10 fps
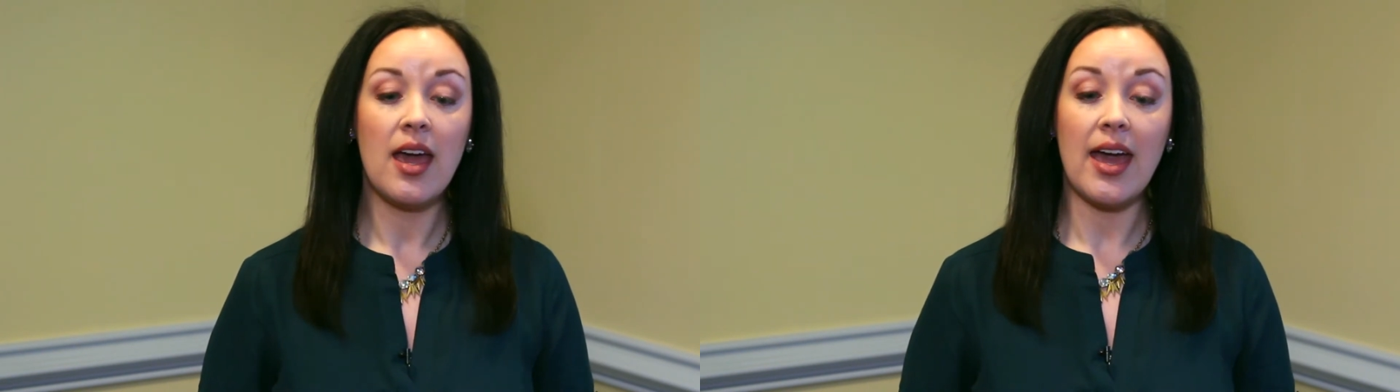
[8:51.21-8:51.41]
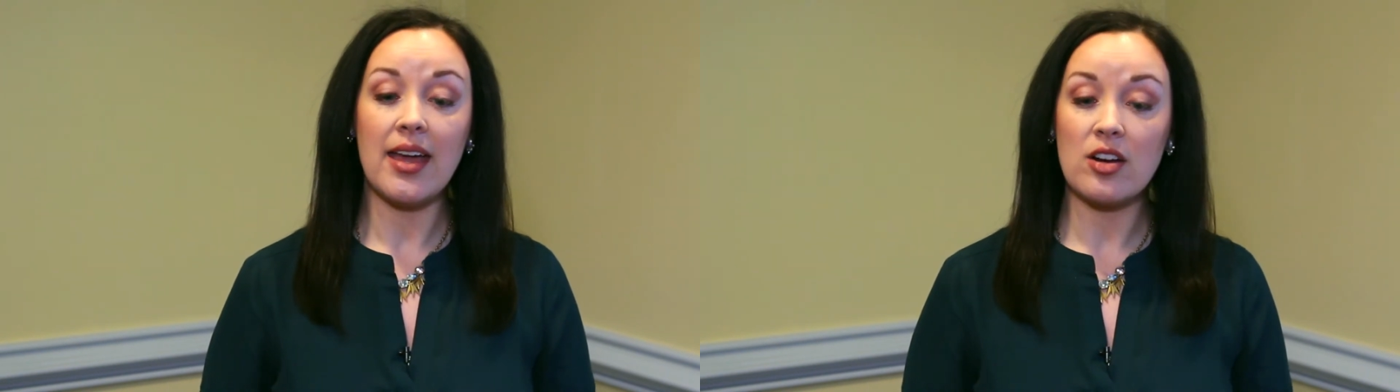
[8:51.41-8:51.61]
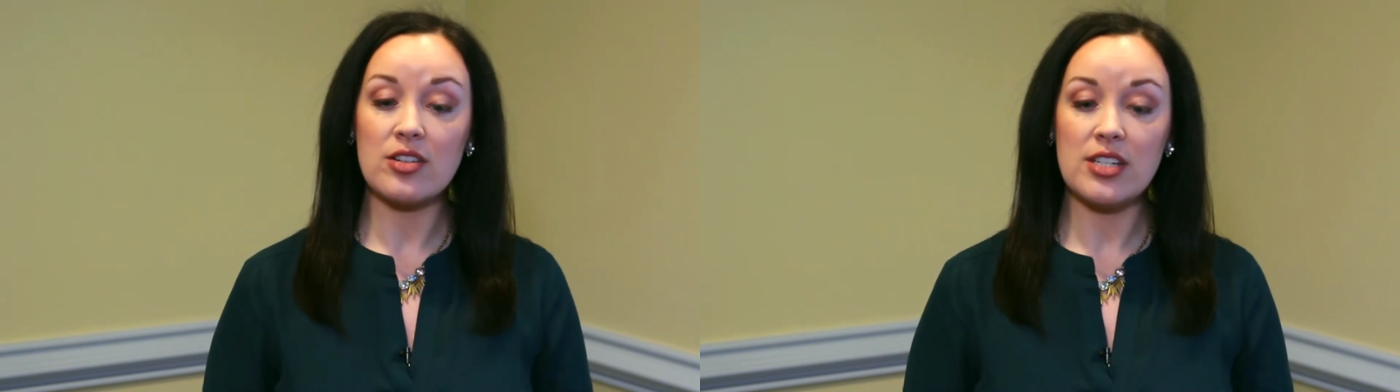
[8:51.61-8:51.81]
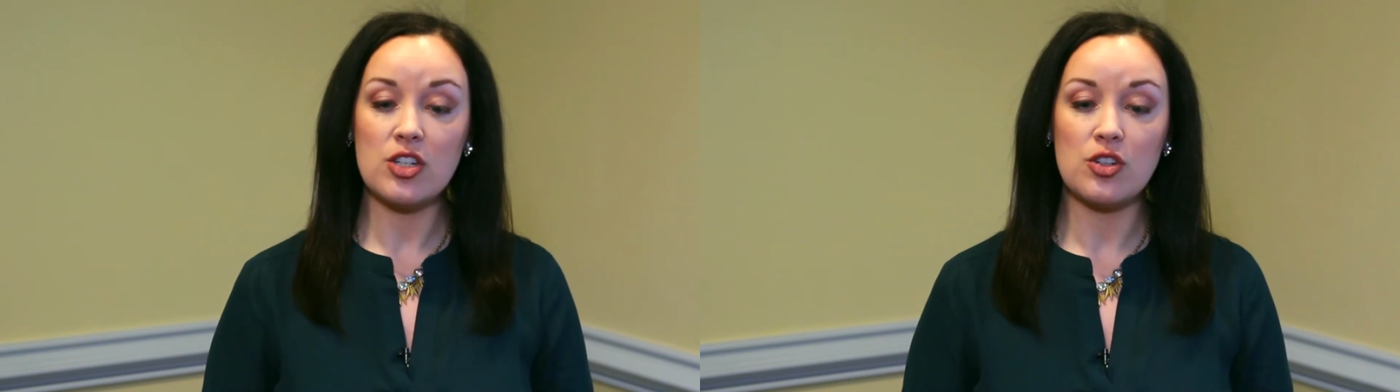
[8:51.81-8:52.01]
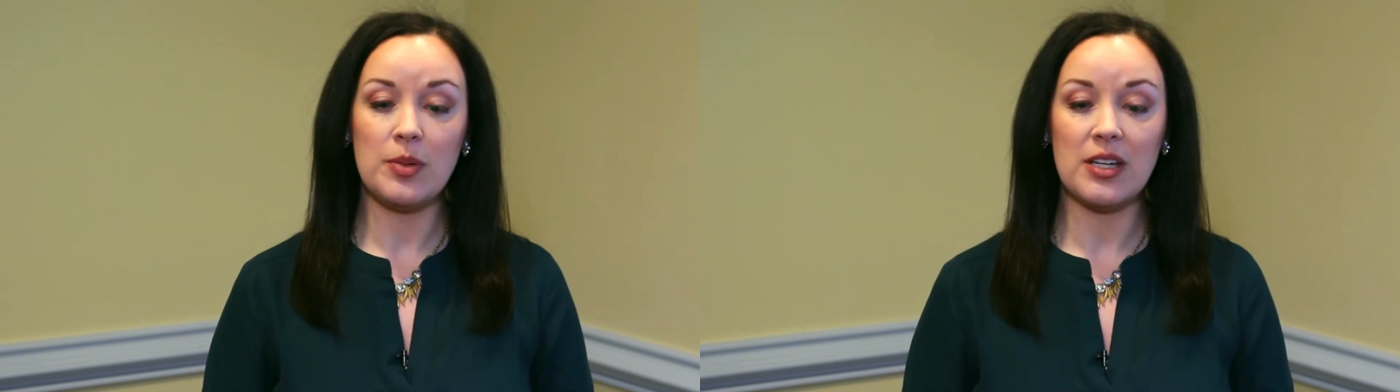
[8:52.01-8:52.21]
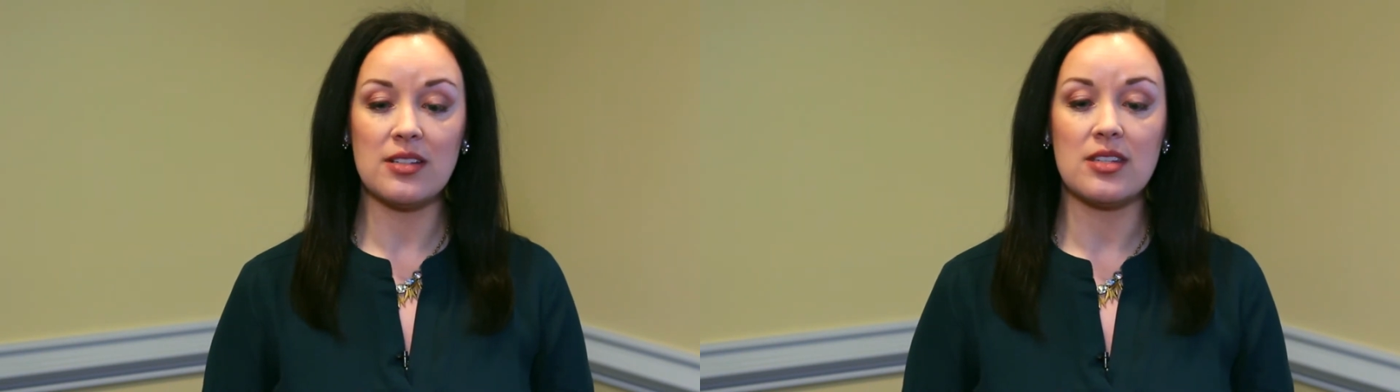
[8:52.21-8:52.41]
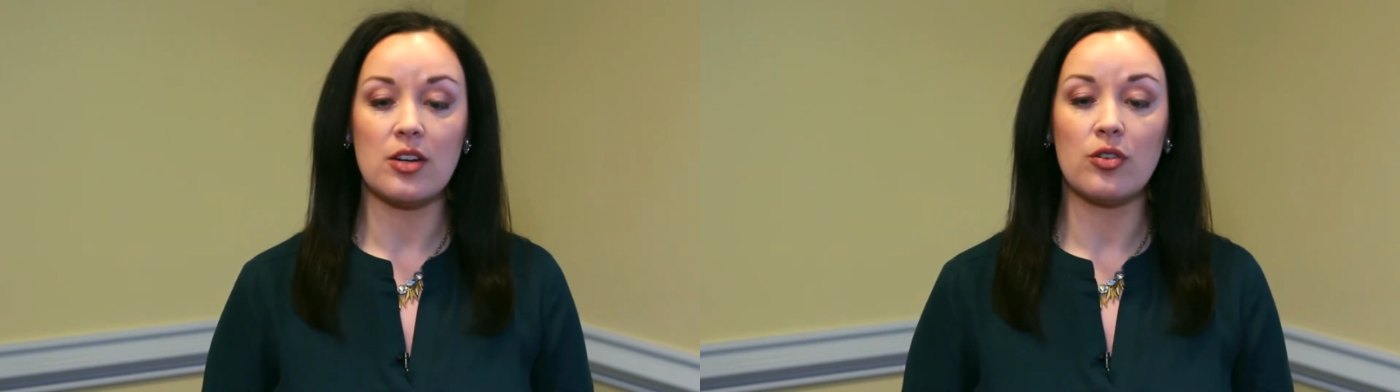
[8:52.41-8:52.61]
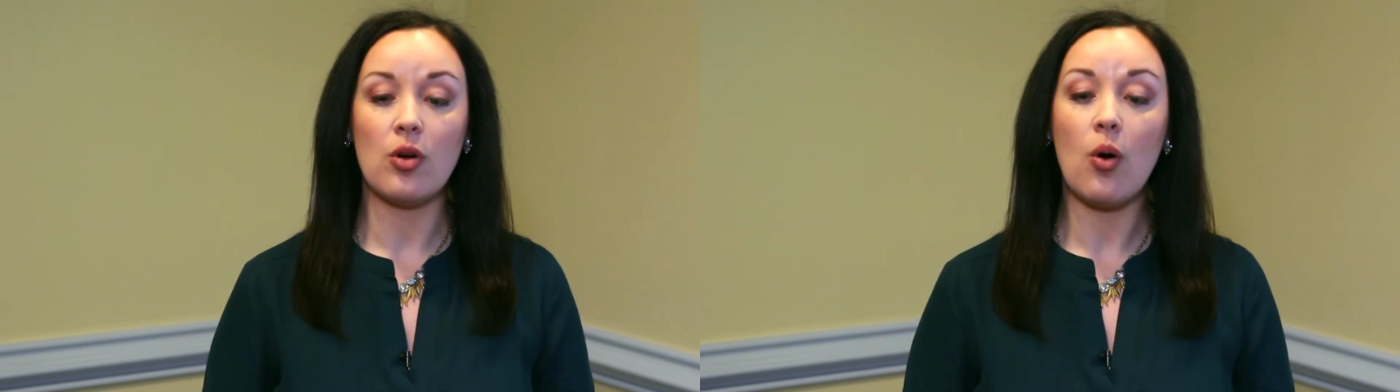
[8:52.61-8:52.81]
NRT should be
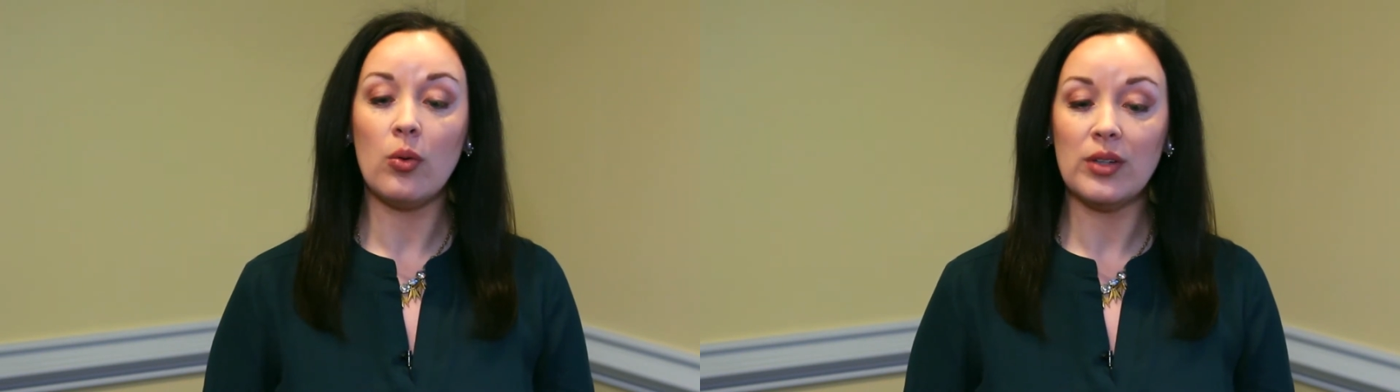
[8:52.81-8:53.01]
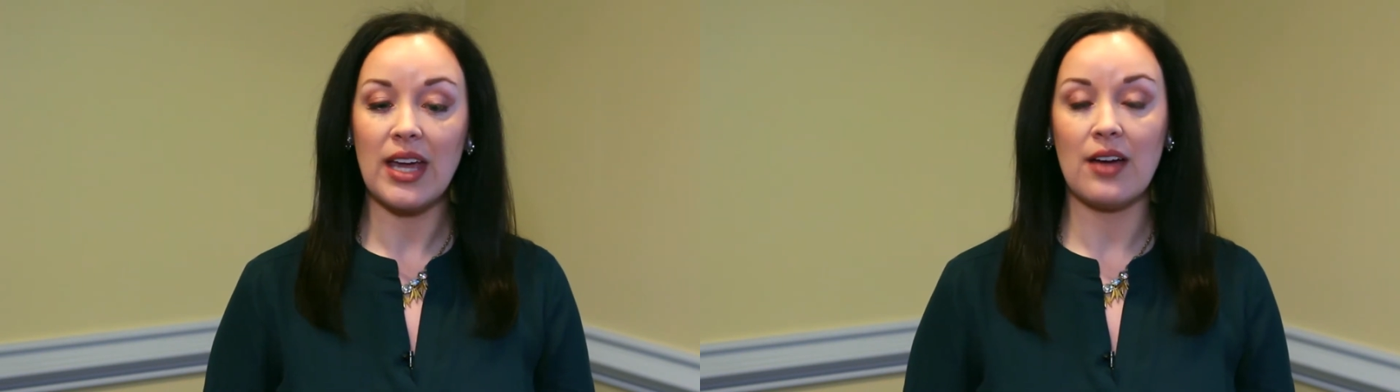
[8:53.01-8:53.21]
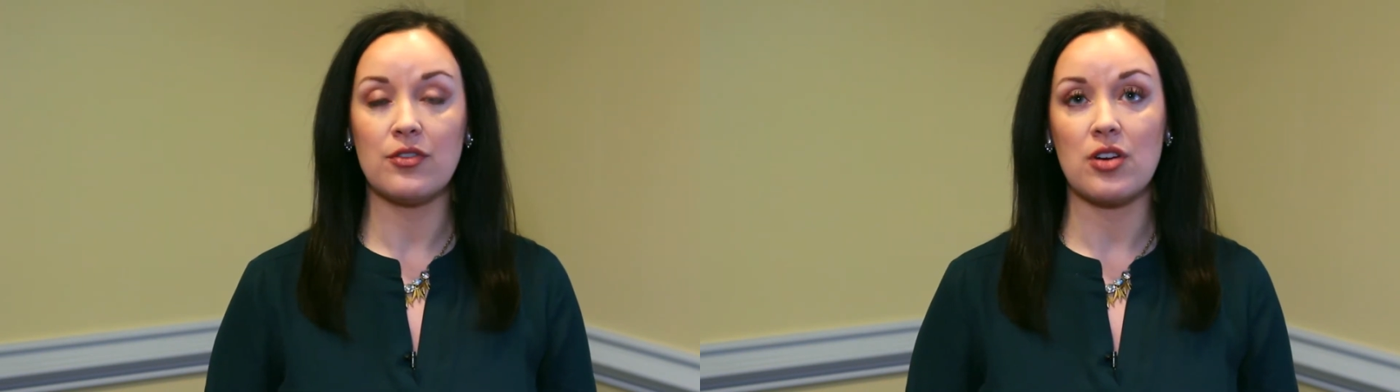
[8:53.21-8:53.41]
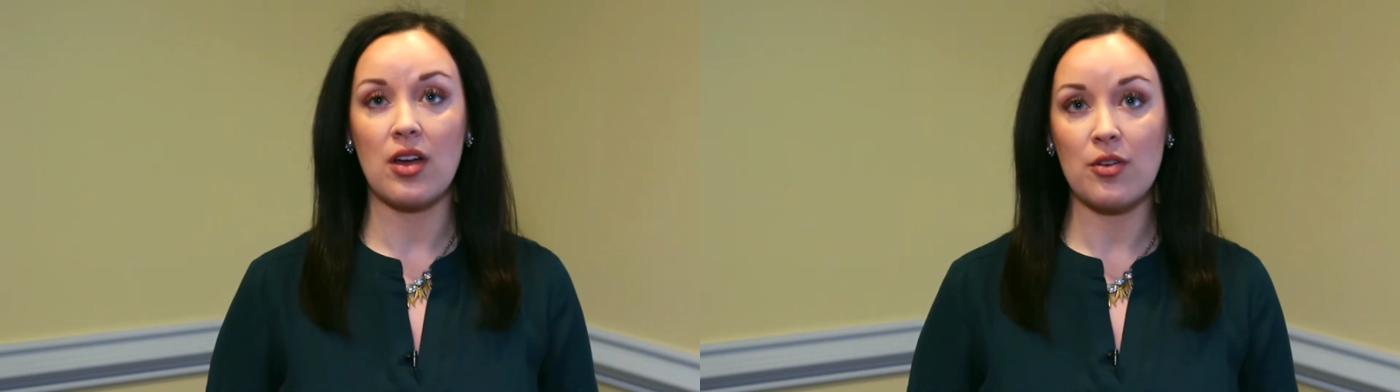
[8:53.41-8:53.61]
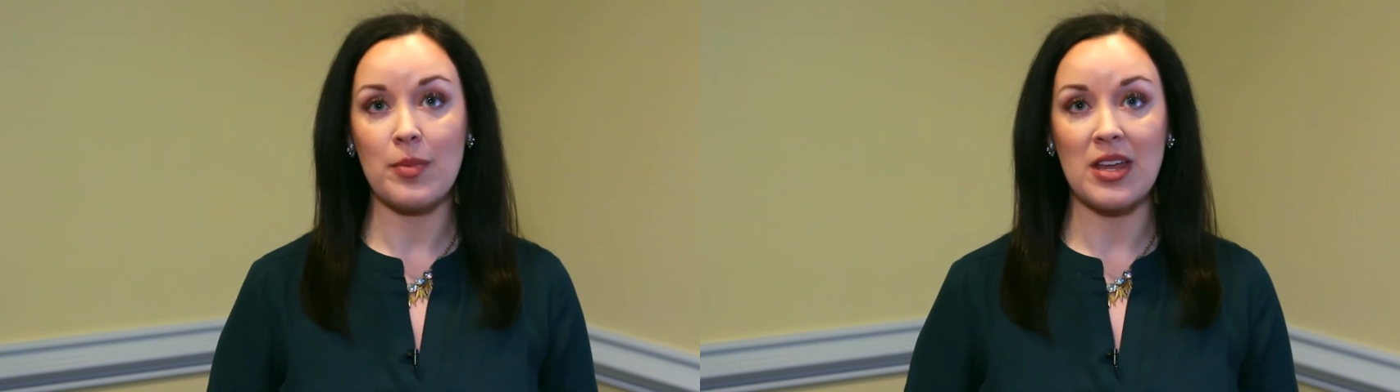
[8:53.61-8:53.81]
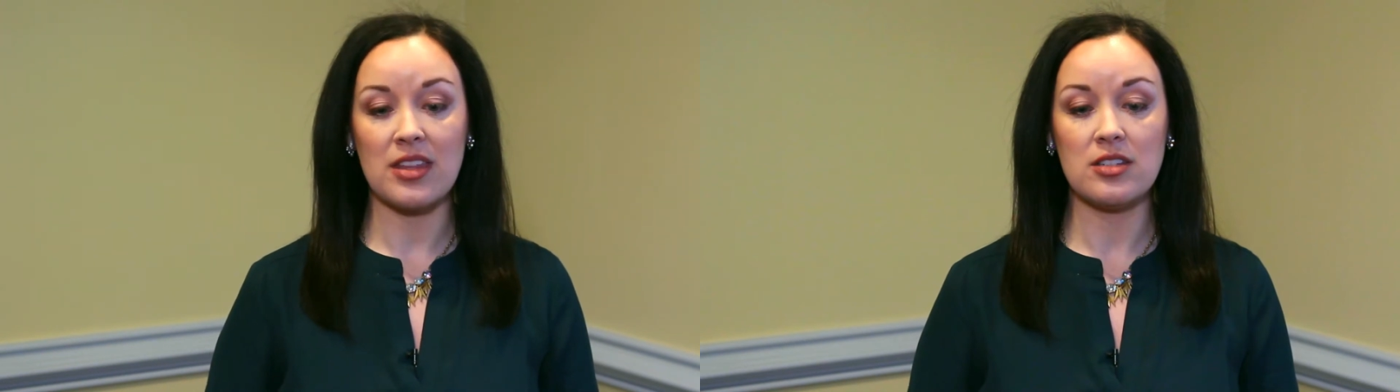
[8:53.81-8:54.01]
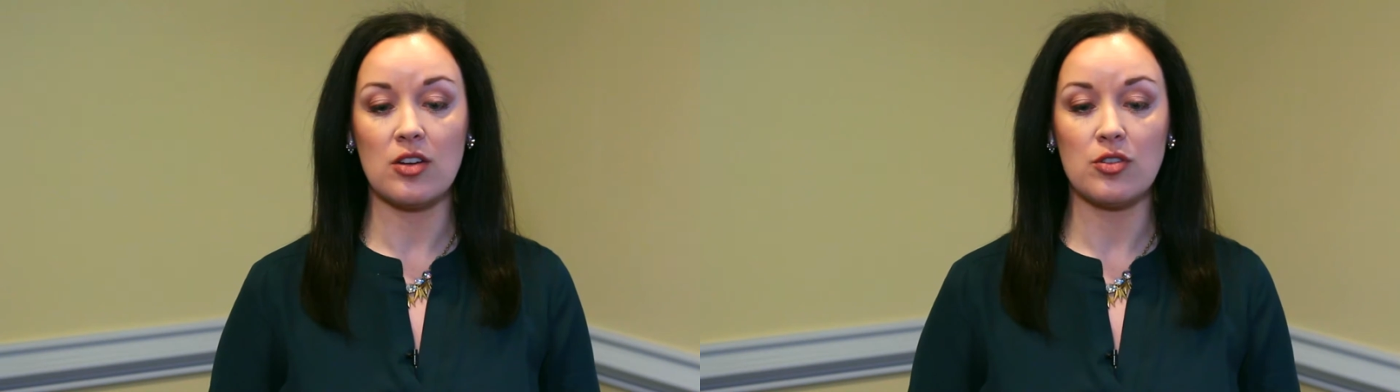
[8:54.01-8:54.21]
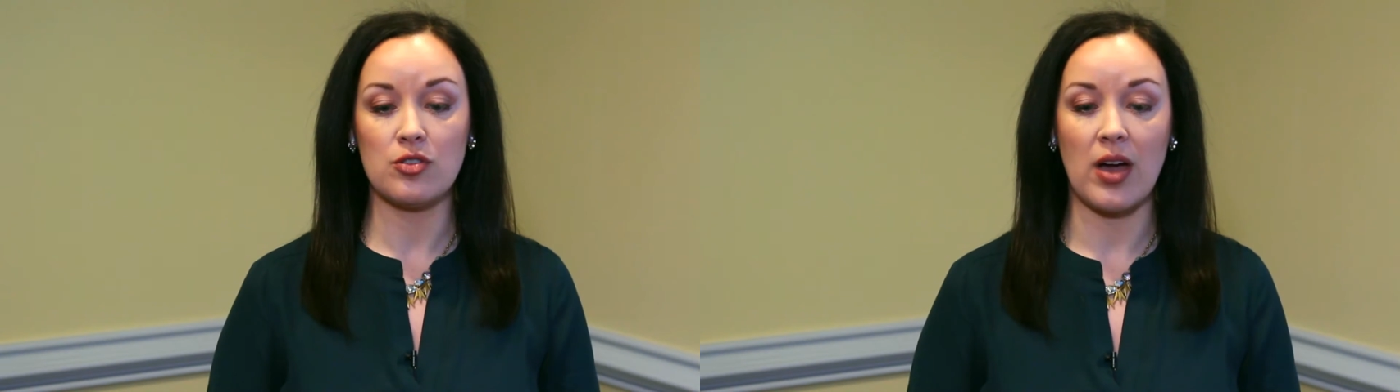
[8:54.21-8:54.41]
considered only after other methods
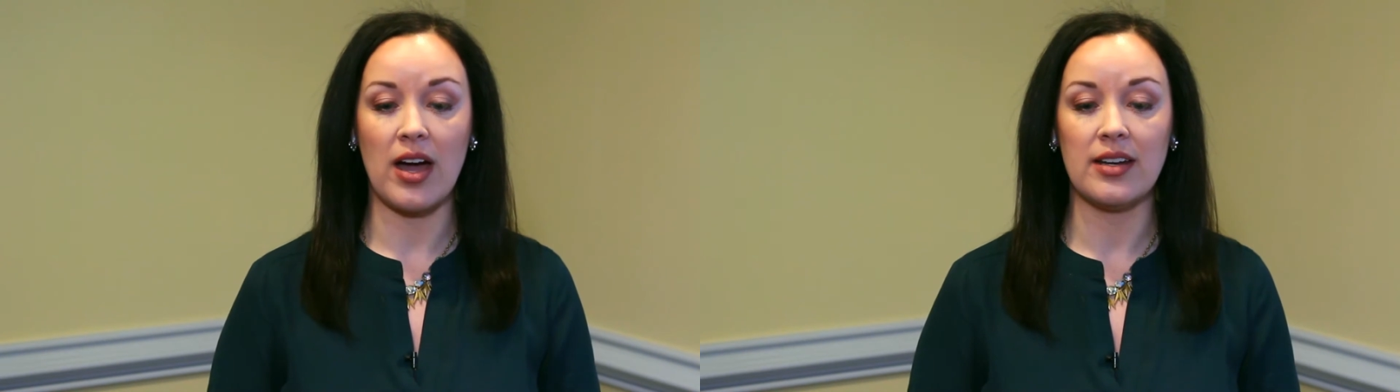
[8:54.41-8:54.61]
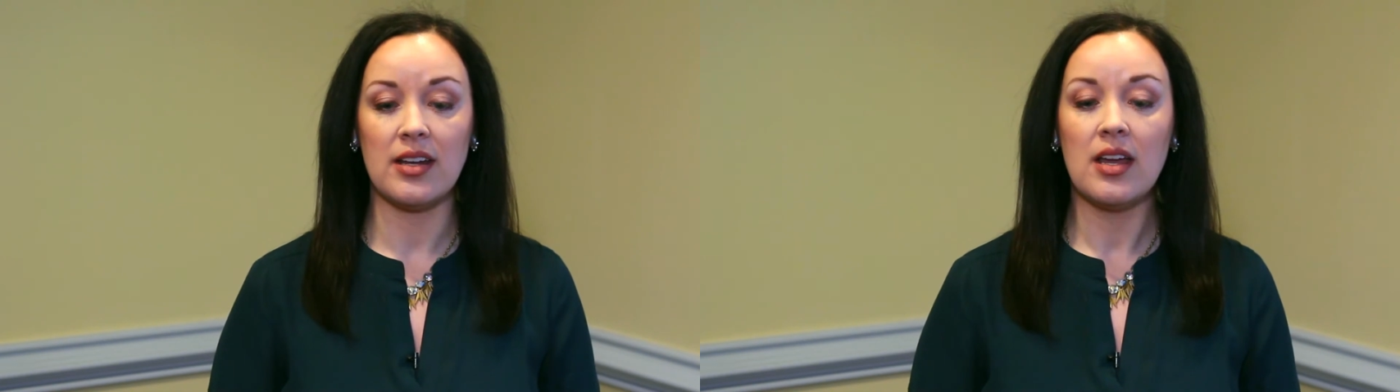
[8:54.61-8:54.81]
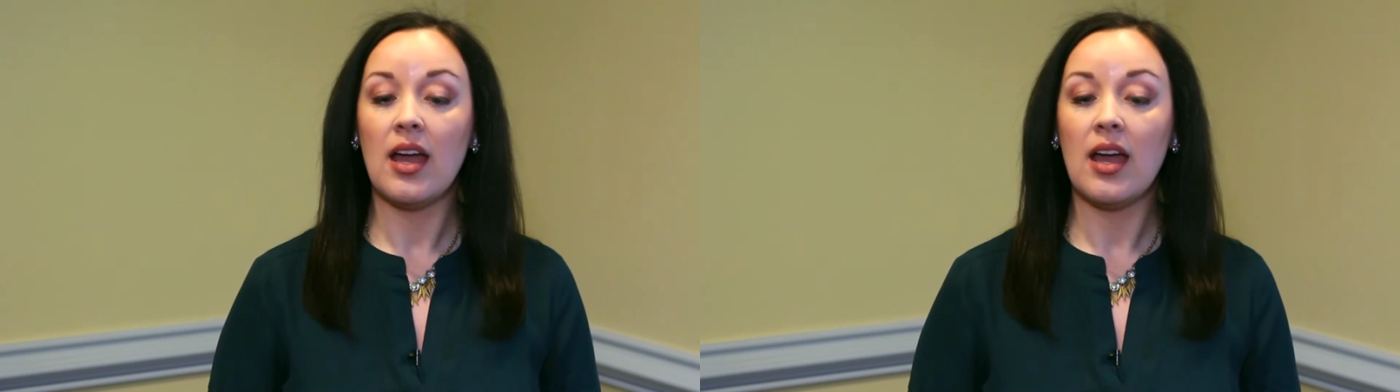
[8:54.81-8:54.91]
are tried